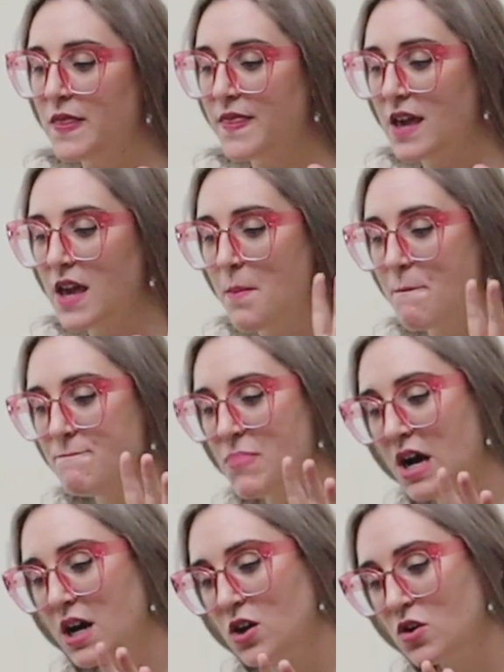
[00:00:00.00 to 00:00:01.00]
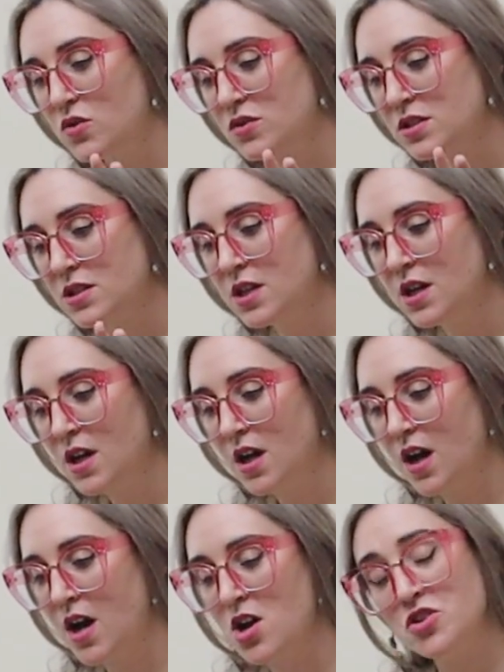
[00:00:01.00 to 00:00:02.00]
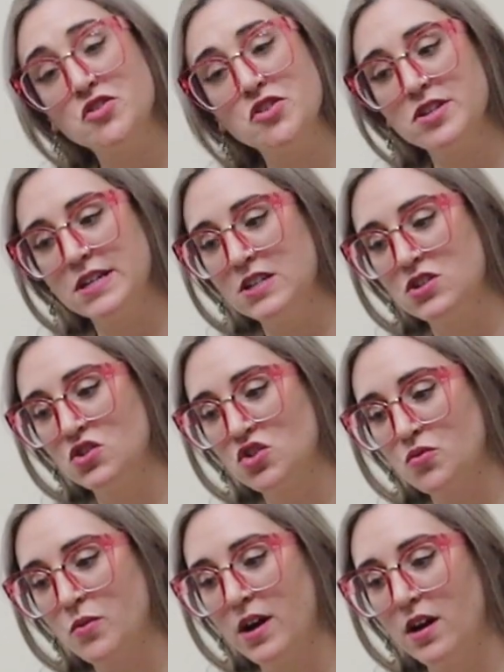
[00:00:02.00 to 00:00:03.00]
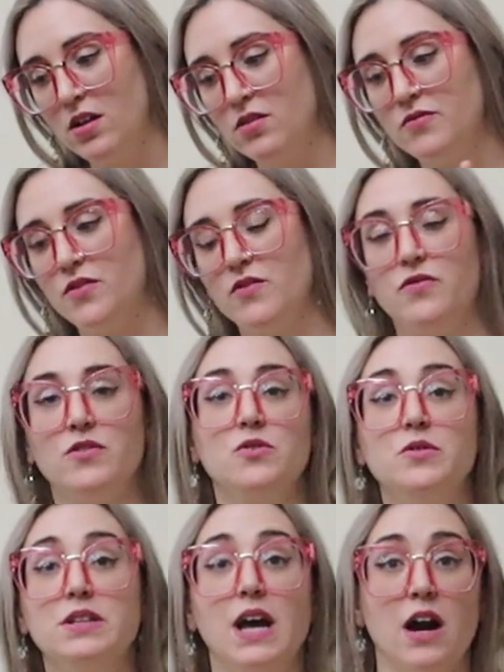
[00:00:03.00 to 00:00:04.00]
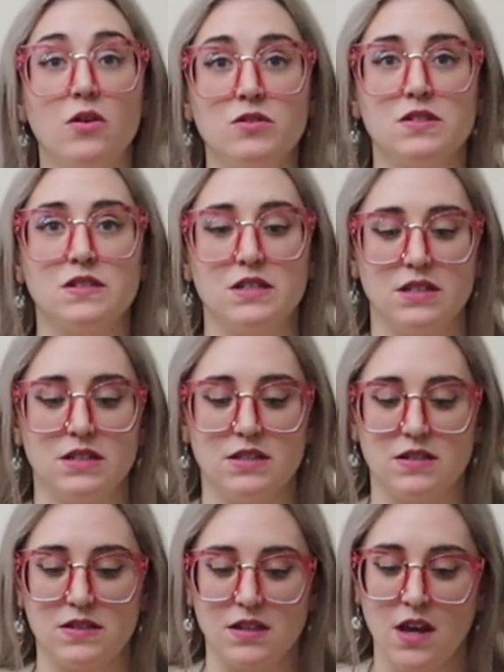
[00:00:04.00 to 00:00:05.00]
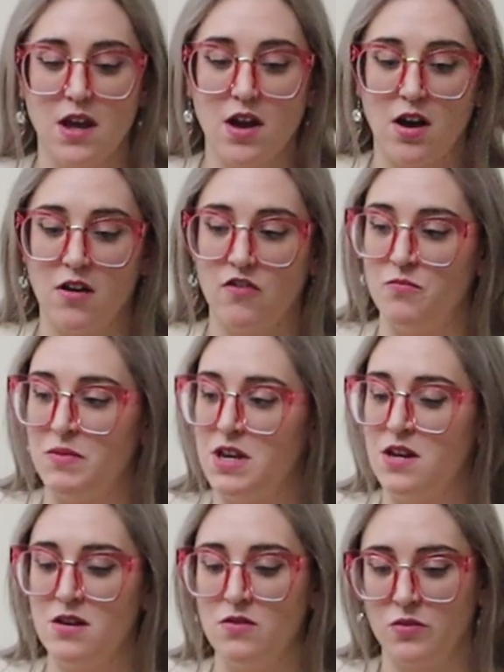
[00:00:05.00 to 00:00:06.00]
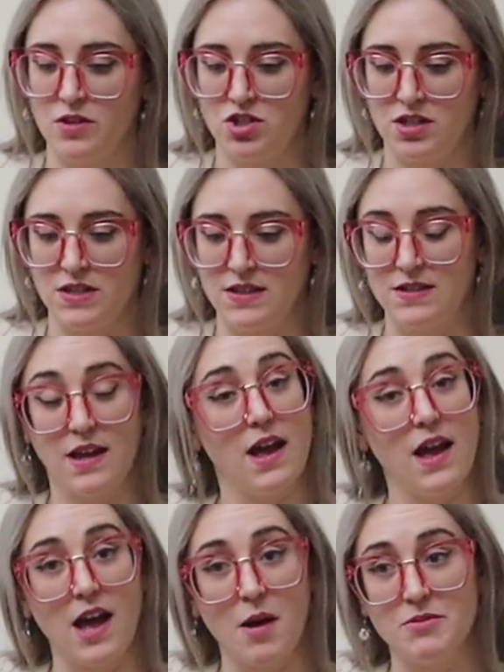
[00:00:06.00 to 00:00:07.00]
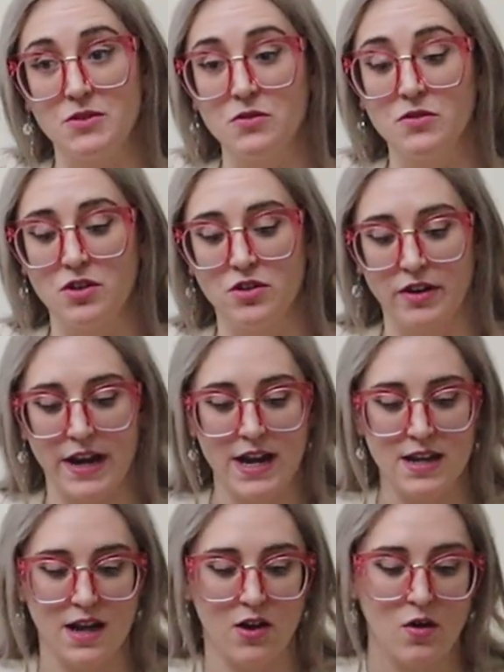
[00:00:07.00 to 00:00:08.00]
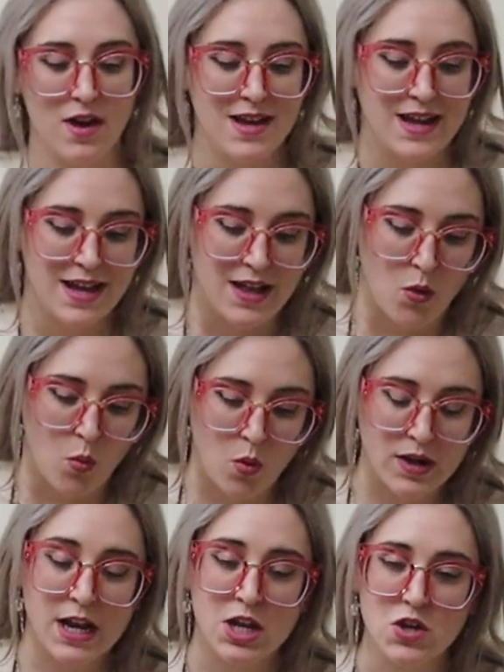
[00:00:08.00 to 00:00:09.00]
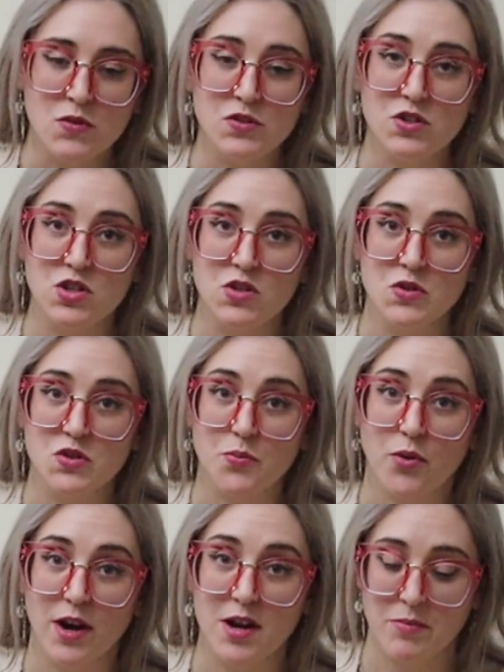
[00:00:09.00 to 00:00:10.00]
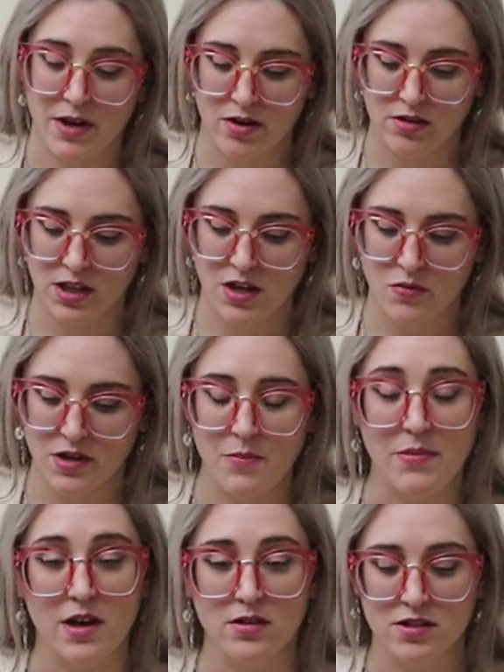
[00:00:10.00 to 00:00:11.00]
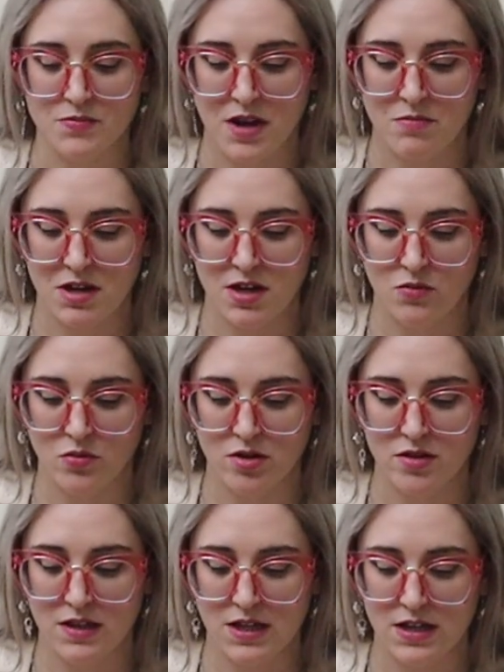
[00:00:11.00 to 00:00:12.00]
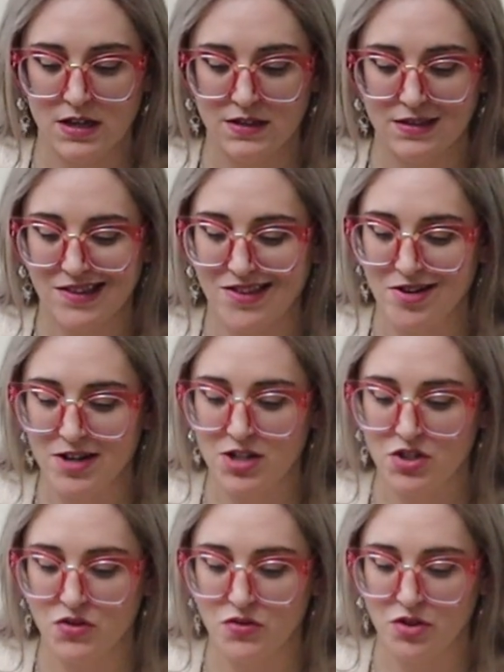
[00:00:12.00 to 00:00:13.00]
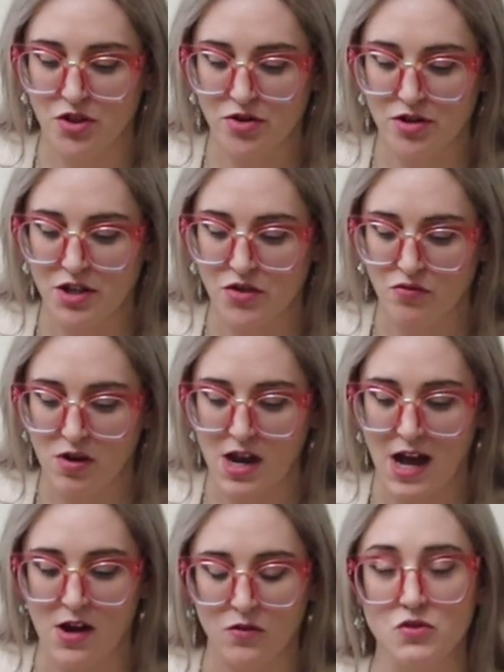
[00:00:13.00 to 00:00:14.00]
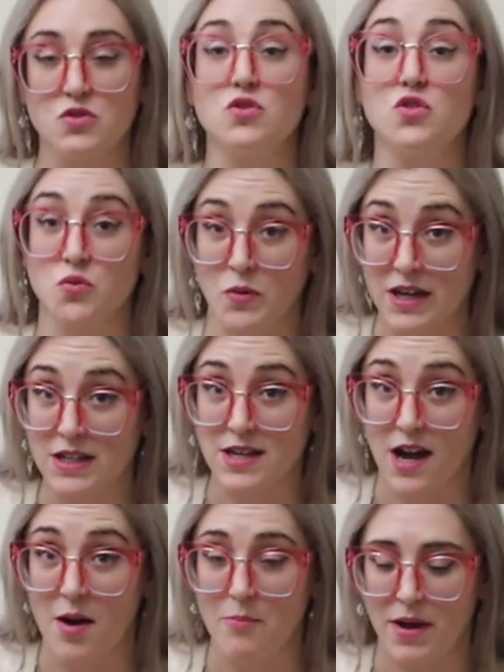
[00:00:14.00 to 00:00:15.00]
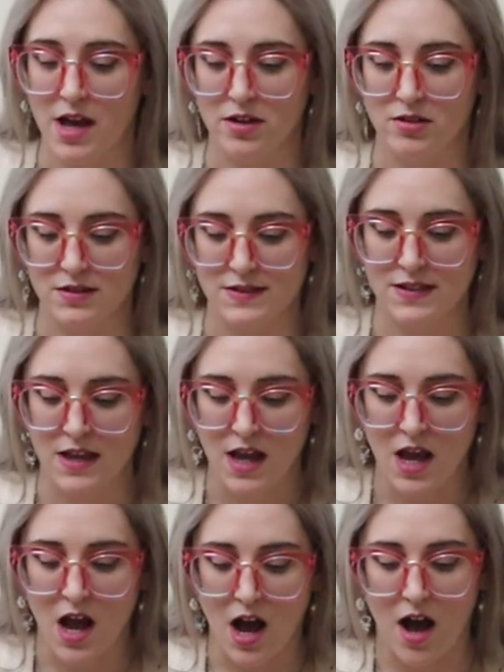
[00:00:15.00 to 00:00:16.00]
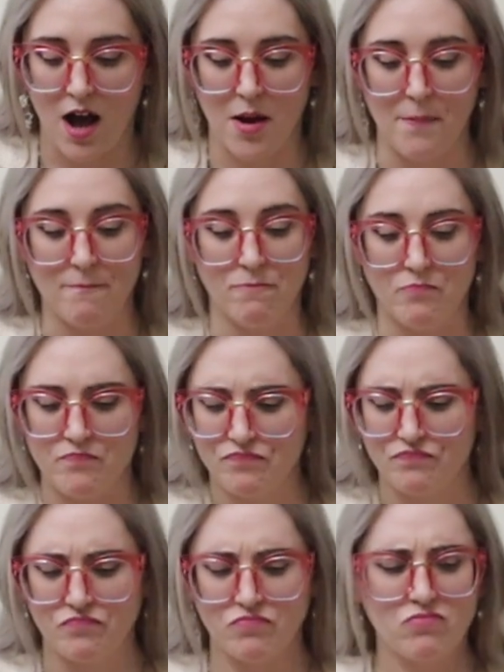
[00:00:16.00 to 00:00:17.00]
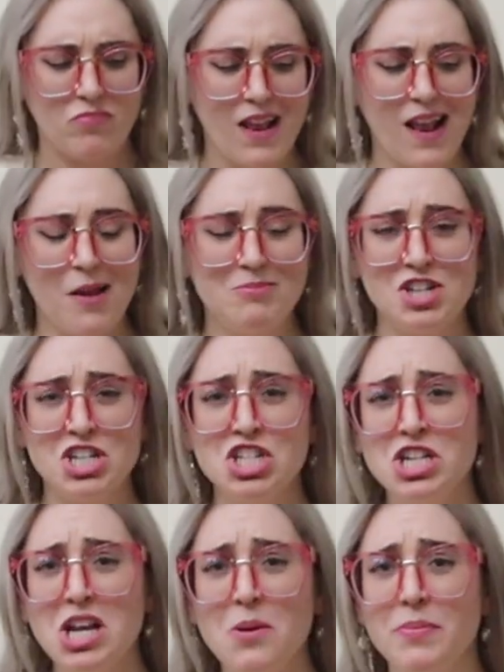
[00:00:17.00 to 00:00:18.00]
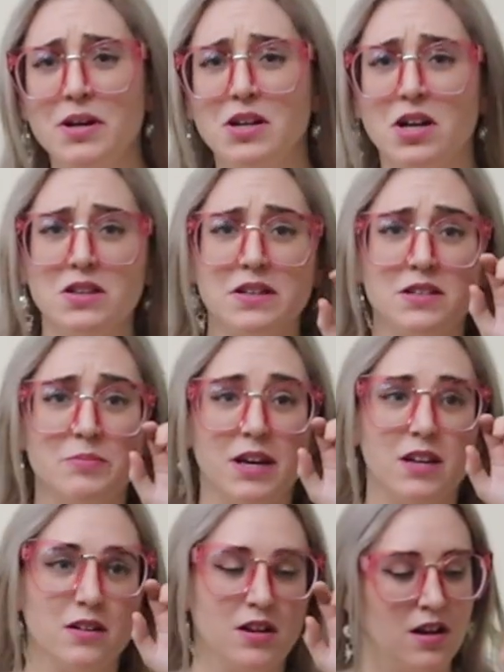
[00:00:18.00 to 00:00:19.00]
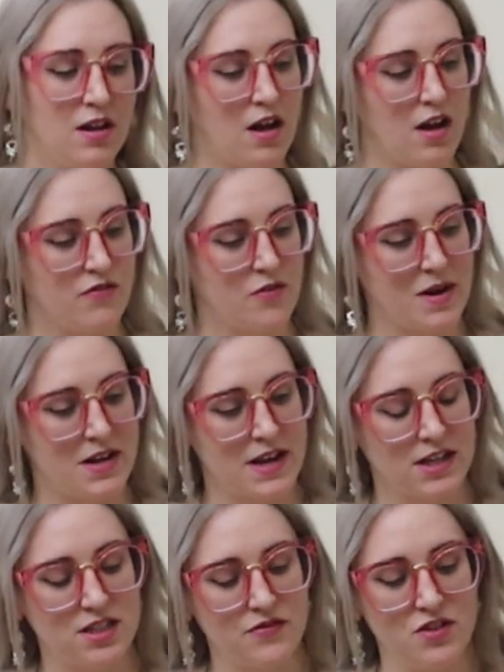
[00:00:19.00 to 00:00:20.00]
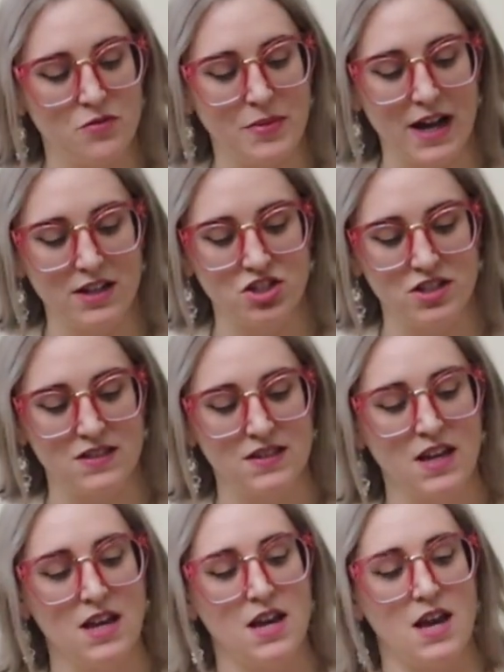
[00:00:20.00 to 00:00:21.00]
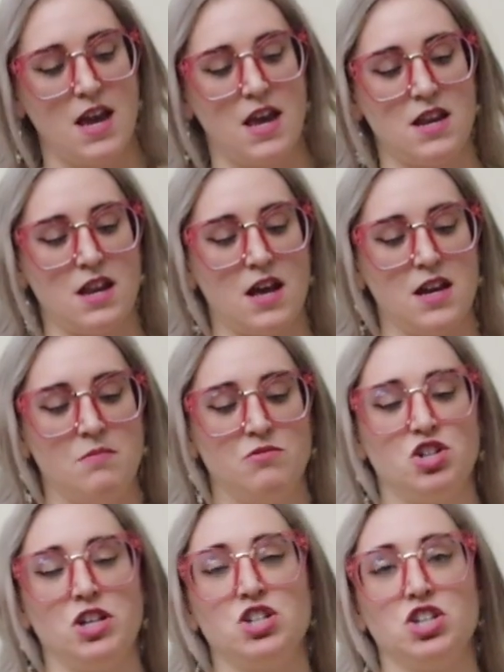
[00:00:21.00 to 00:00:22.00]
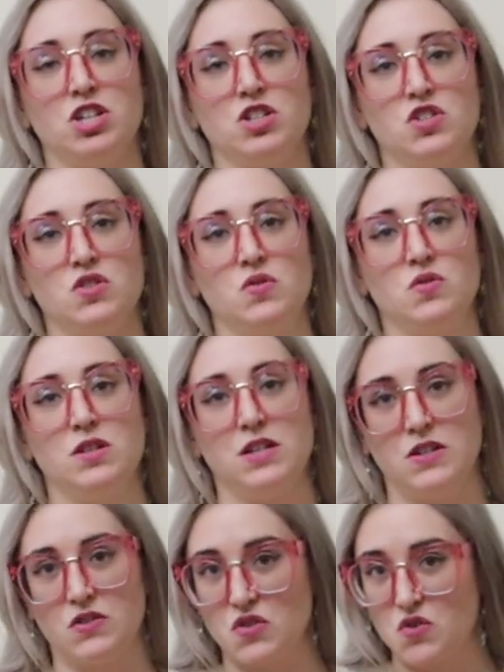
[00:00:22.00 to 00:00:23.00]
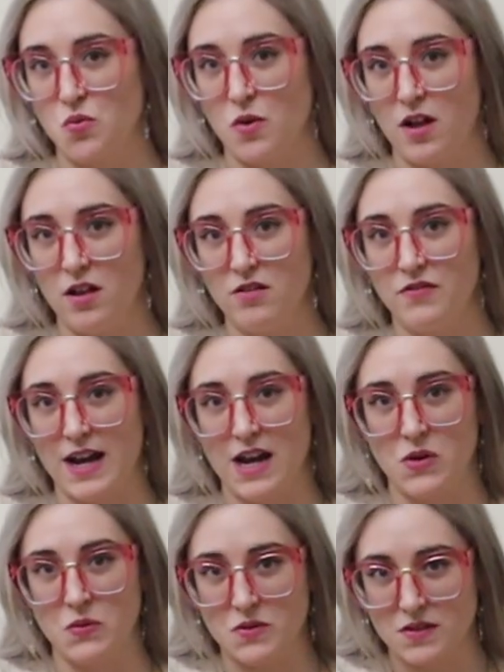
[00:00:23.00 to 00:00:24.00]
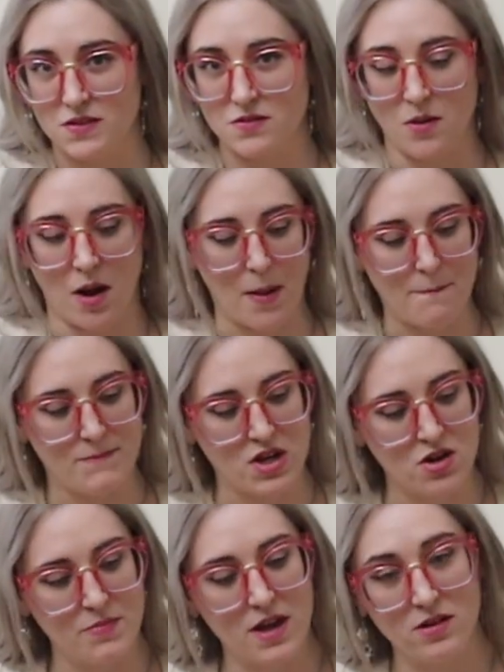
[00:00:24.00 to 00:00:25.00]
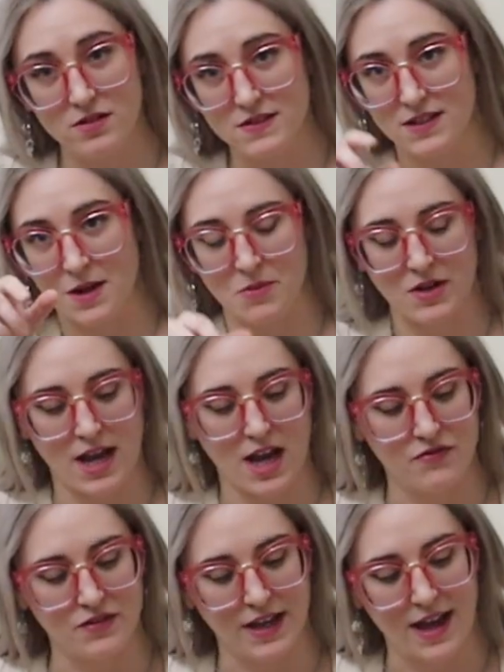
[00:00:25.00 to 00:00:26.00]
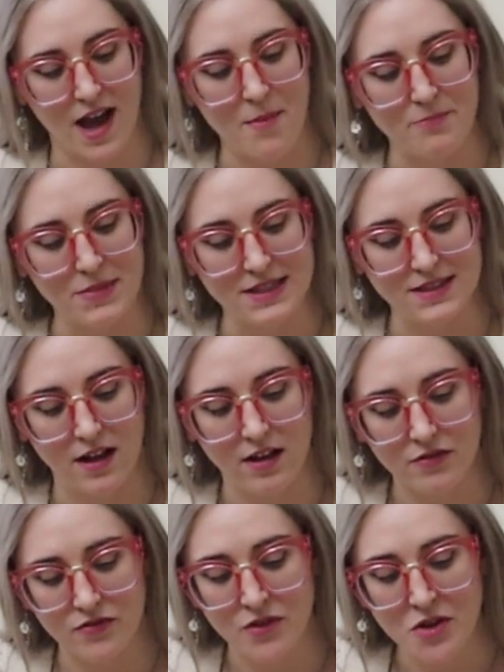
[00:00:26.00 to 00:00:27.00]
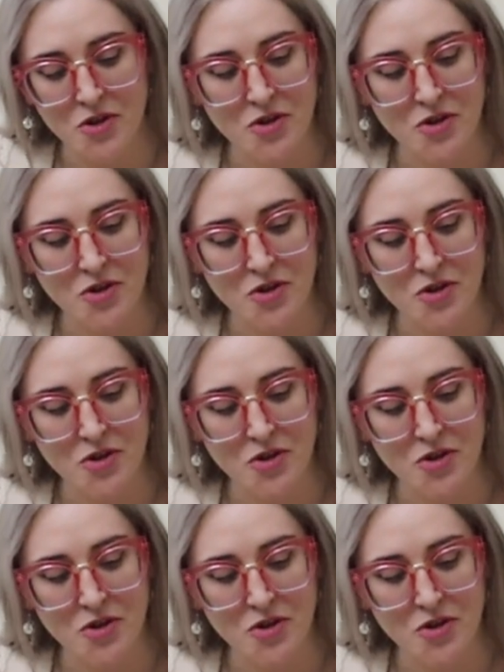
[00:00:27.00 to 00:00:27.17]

with about 112 fluid ounces of mead, which is absolutely great. Now, what I used to use primarily when I bottled my mead were these 32 to 33 ounce swing top bottles. I'm changing it up a little bit for my next few batches, and I'm changing it to these 12 ounce beer bottles that I'm going to have to cap myself.